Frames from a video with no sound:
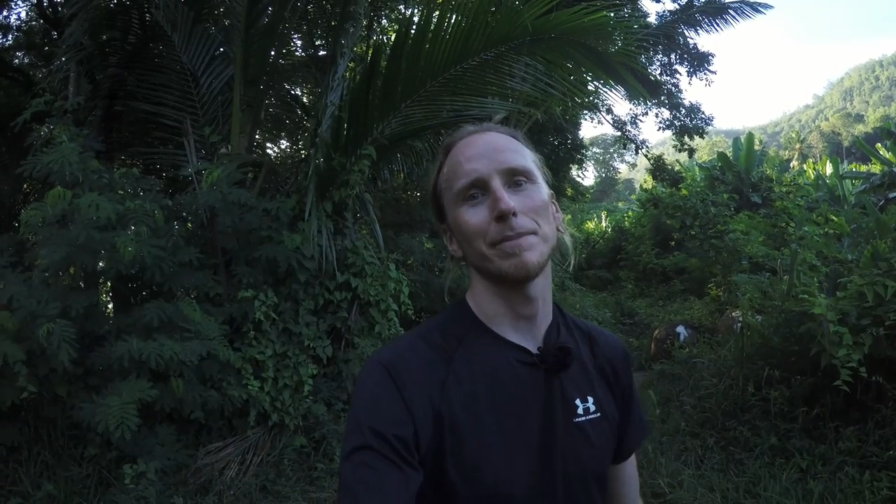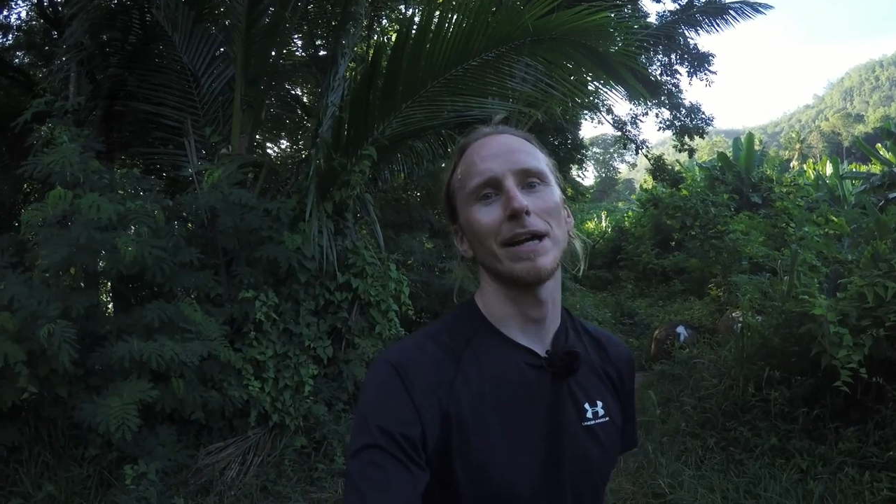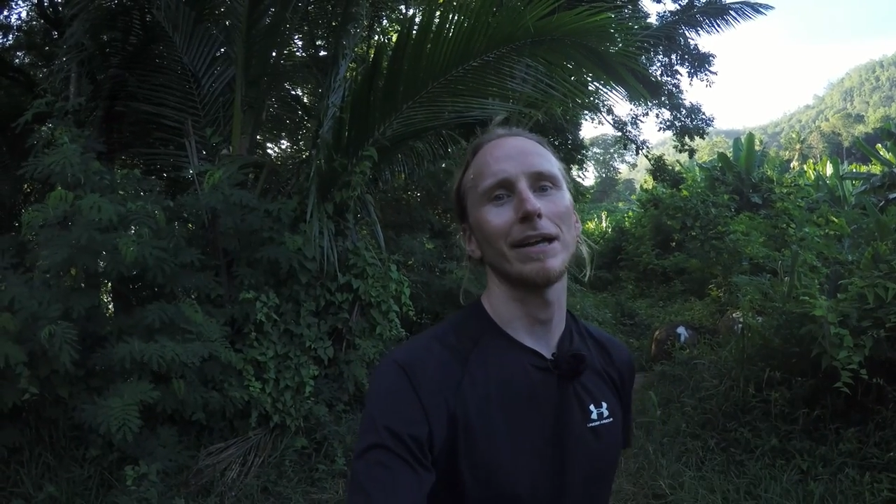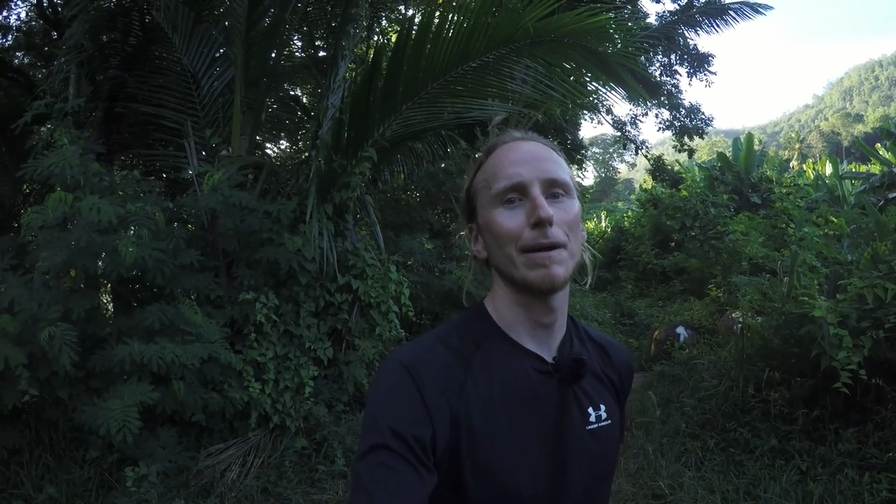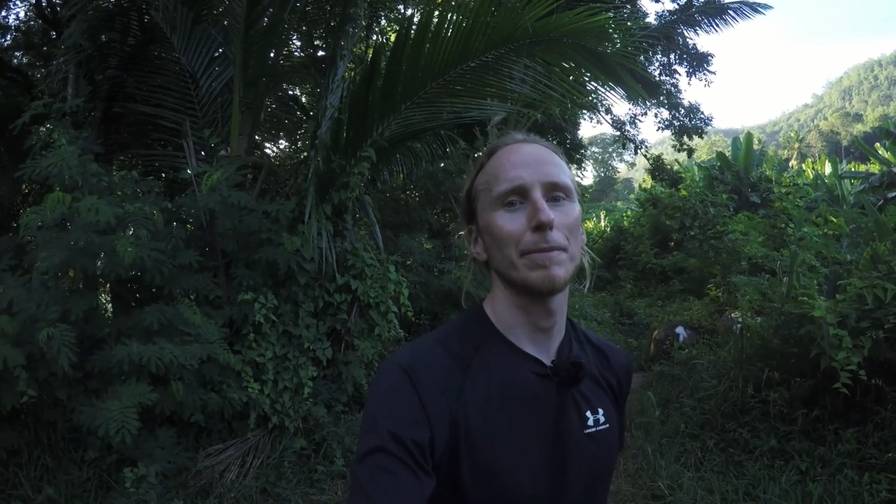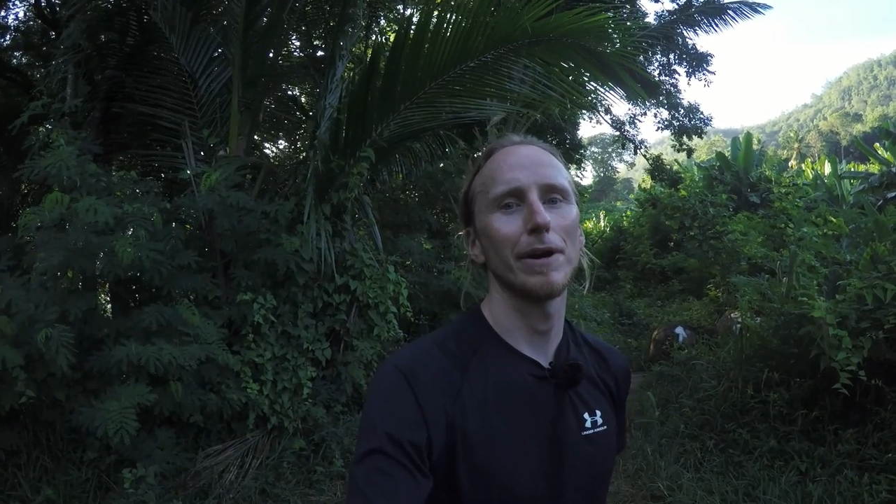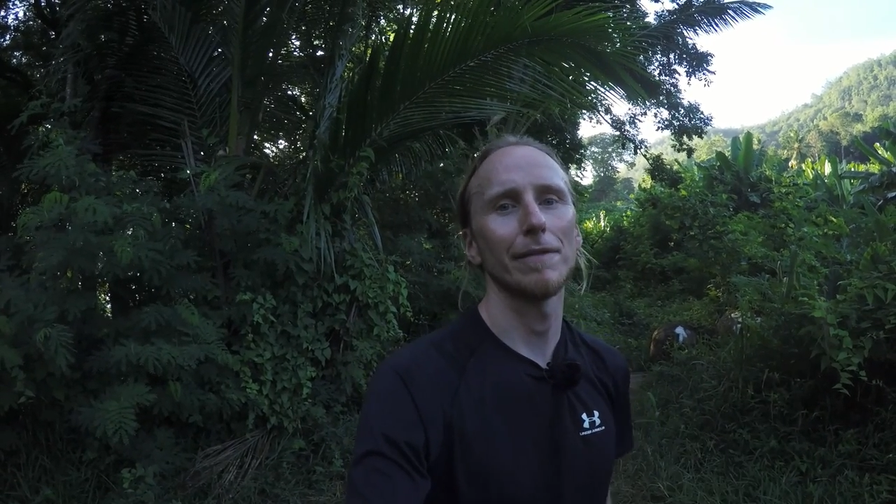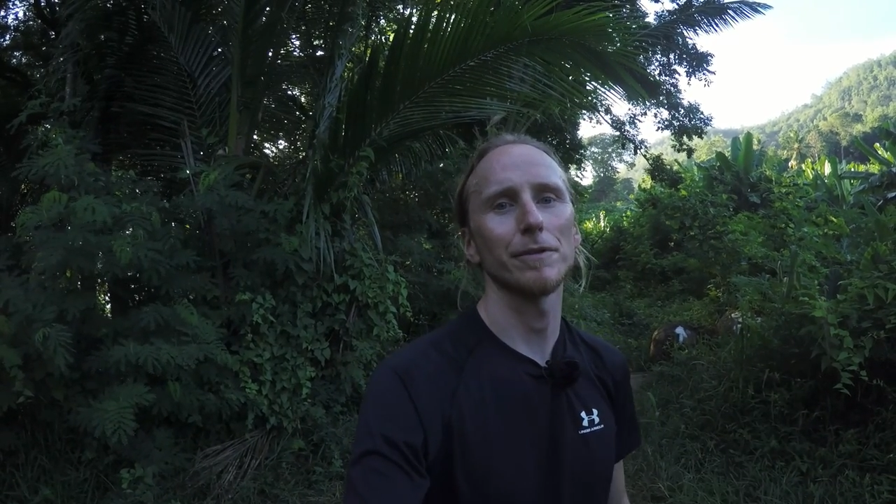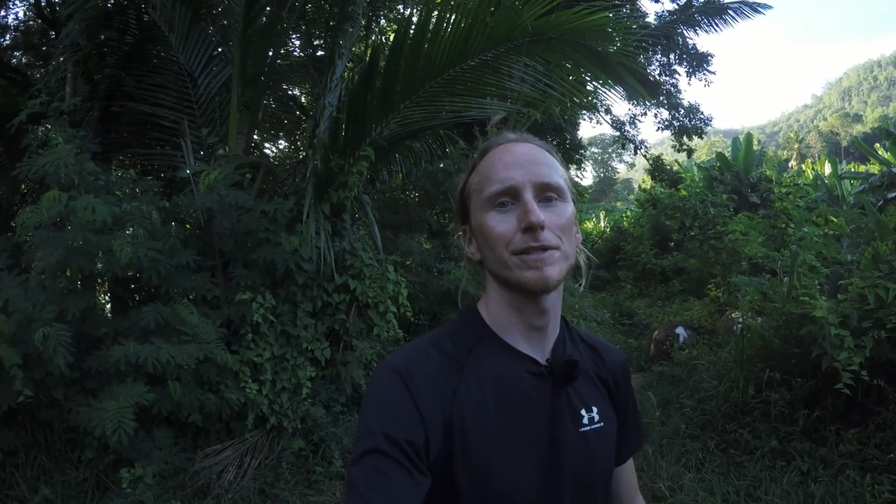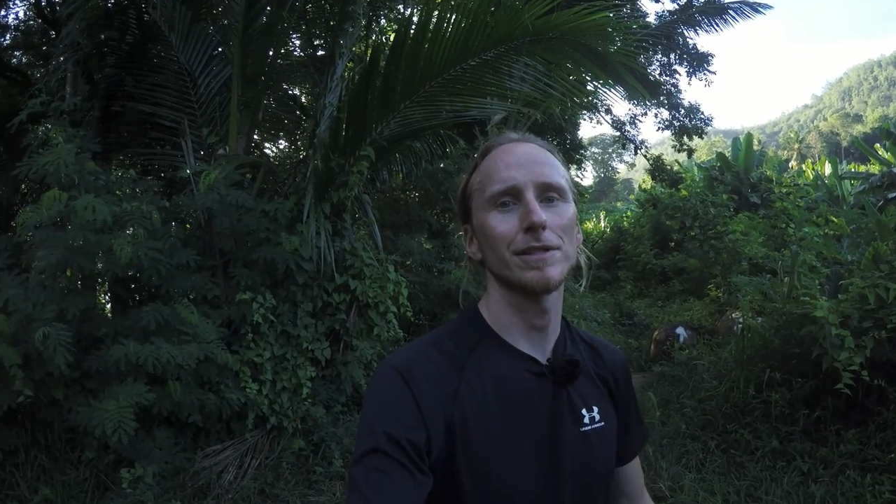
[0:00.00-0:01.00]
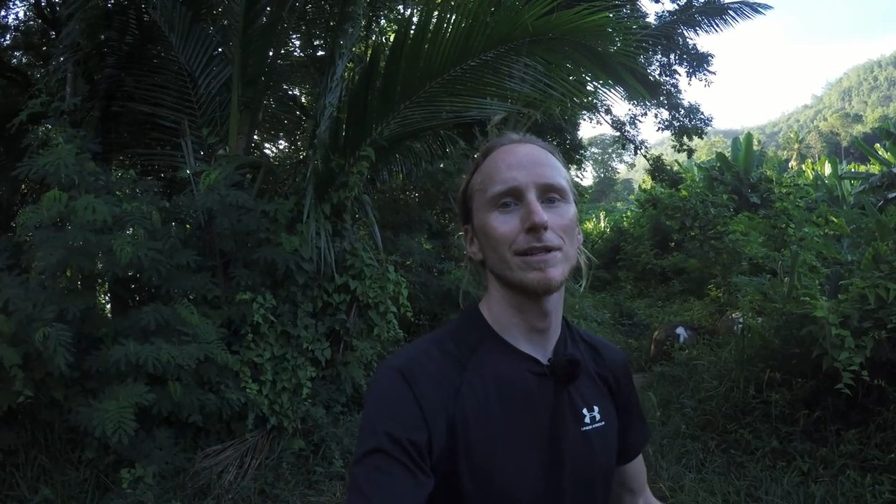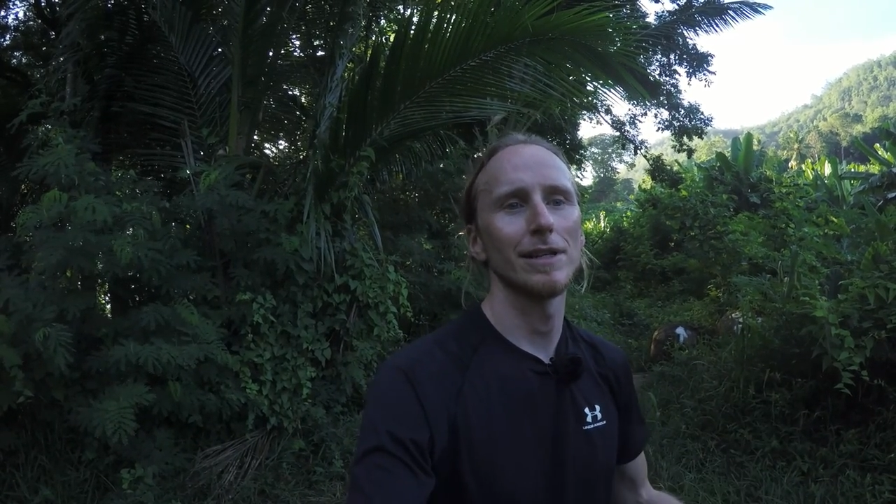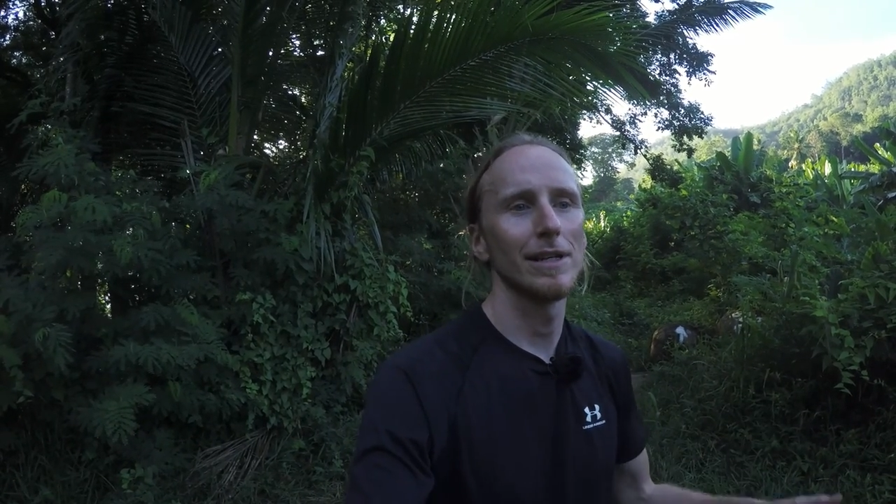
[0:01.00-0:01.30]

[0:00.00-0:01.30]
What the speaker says: my camera in those